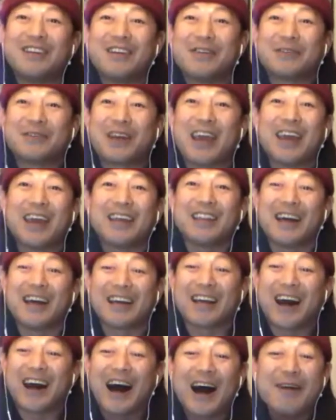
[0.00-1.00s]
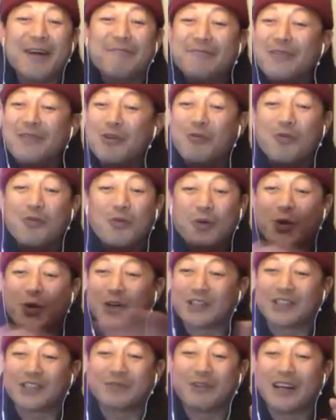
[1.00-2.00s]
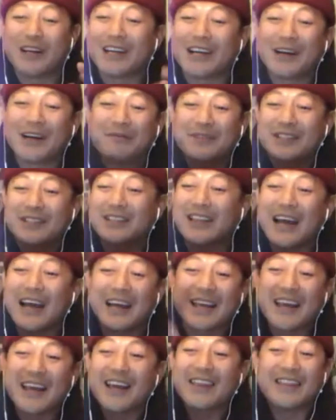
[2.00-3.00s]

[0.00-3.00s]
Okay, like, I'm the worst when it comes to, like,